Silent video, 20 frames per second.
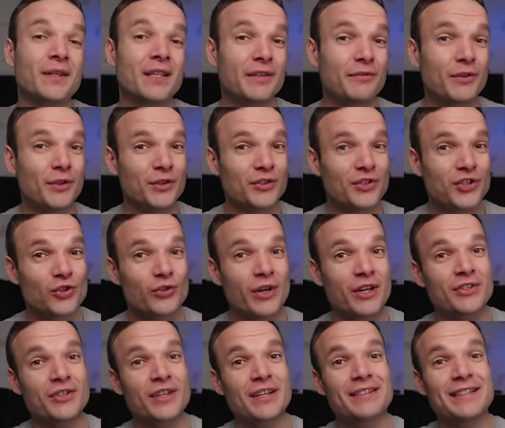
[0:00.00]
if you can
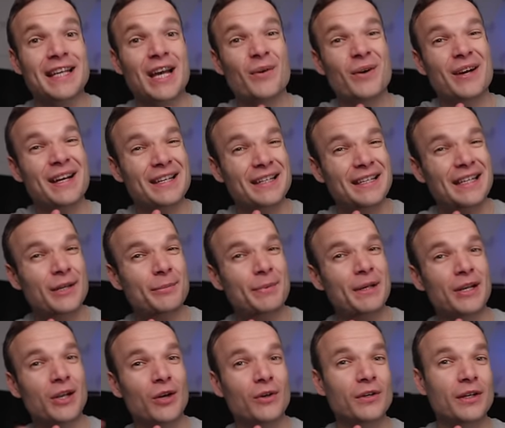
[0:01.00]
stretch things out a little
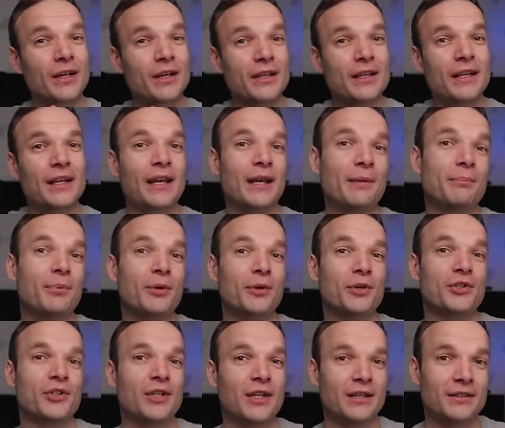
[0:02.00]
bit longer and
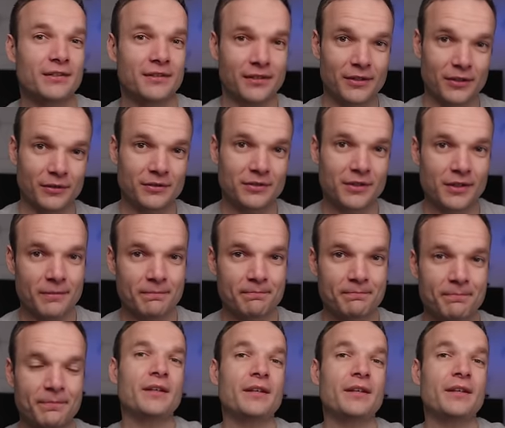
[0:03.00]
push into the long term.